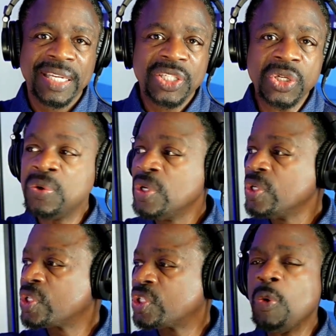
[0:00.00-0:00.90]
to
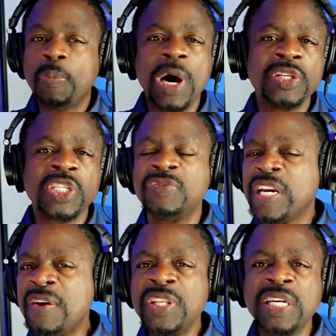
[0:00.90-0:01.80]
so positive
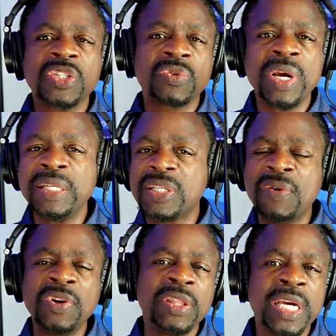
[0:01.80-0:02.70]
that everything is great,
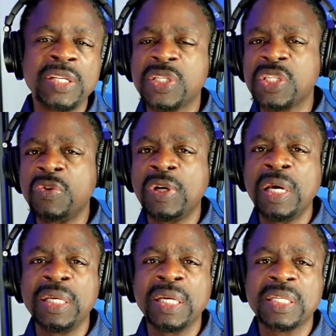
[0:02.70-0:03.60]
everything has a silver
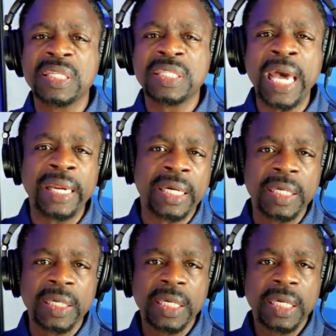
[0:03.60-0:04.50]
lining,
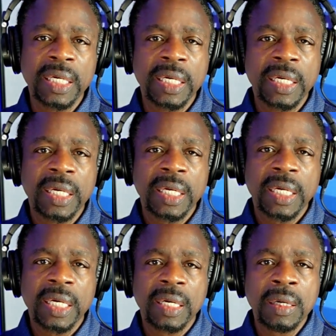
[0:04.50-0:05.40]
ecstatic.
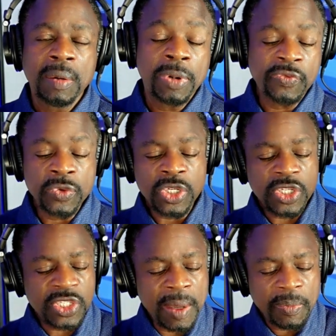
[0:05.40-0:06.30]
But if you
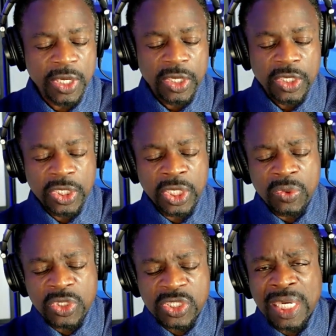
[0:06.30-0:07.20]
just step,
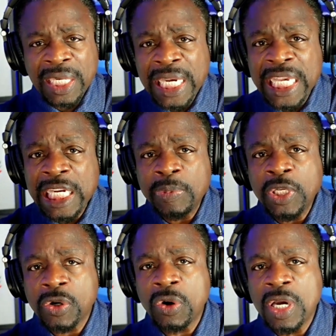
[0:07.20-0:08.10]
just a little
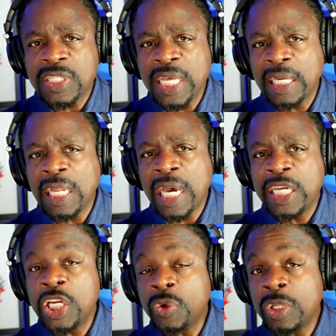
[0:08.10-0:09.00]
bit across that line
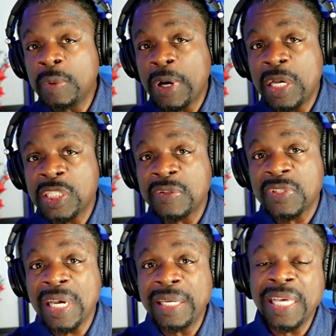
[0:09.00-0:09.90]
and you're on the positive
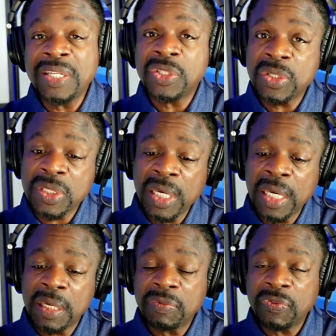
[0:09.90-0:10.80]
side, that's just,
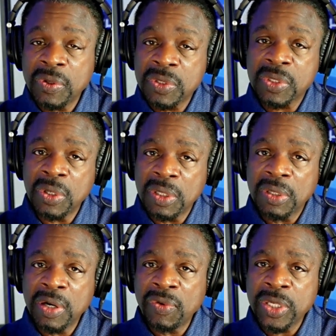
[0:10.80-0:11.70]
hey, feels good,
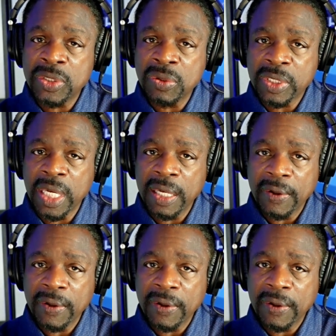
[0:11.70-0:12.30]
everything's okay.